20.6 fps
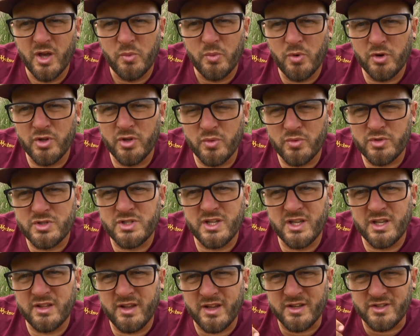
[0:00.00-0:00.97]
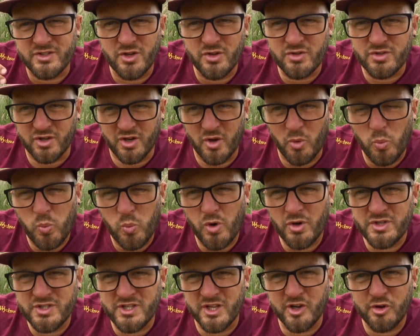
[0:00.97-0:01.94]
What you'll see, that turns like a
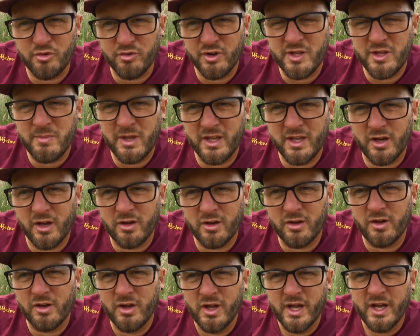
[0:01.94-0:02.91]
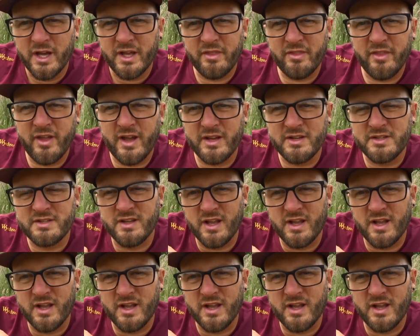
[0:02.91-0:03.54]
whitey creamy colour, and that is